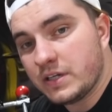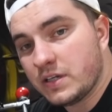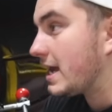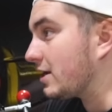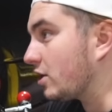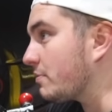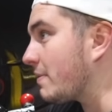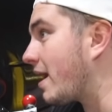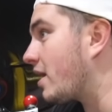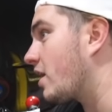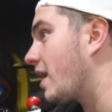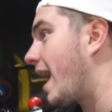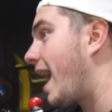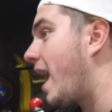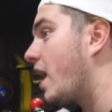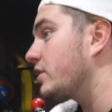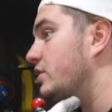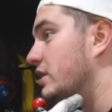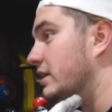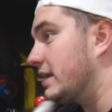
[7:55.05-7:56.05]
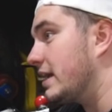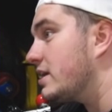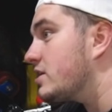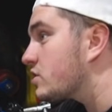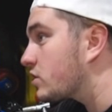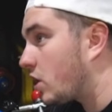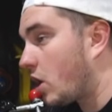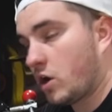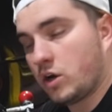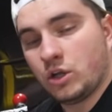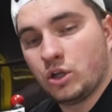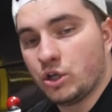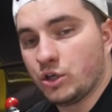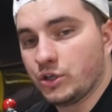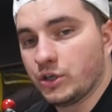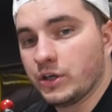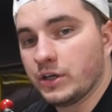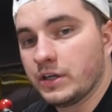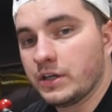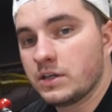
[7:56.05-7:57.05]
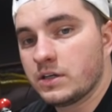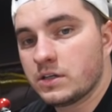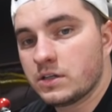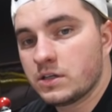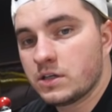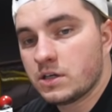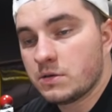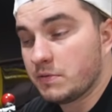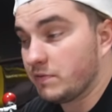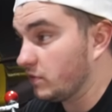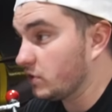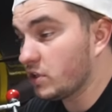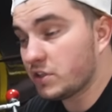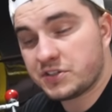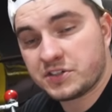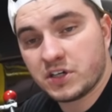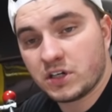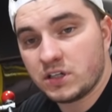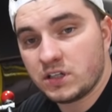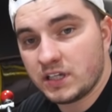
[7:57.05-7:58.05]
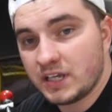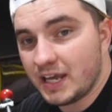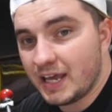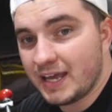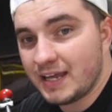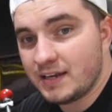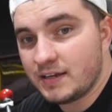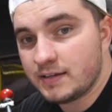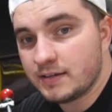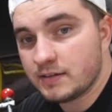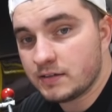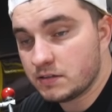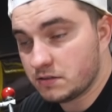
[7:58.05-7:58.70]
It don't matter how you get your car to look good. If it looks good in the end,